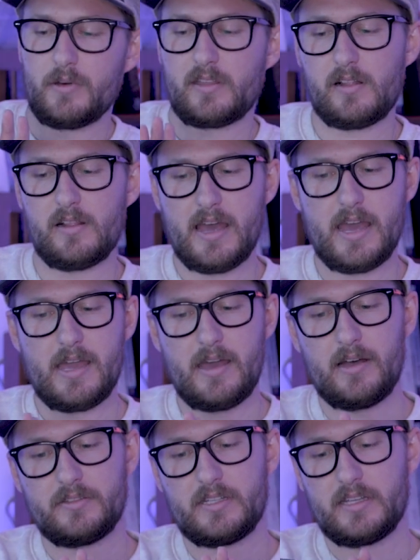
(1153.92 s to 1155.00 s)
with clay
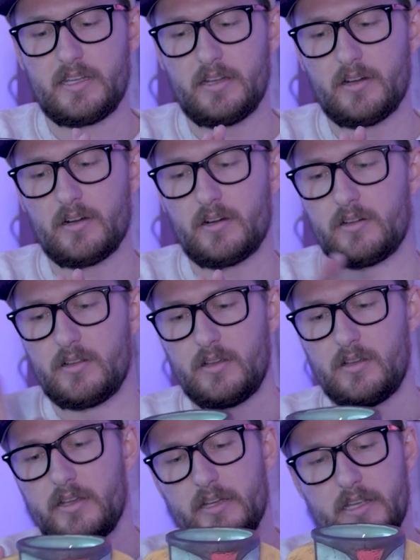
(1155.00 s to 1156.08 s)
out to here
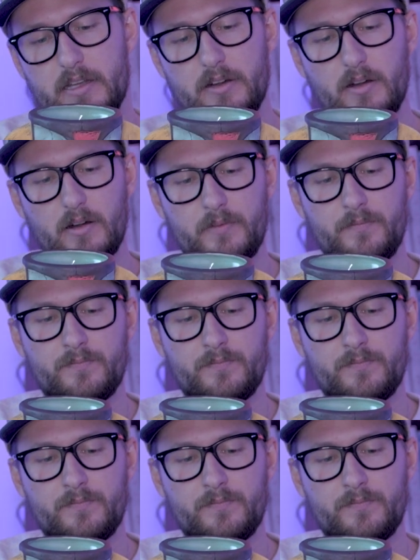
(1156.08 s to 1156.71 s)
and here.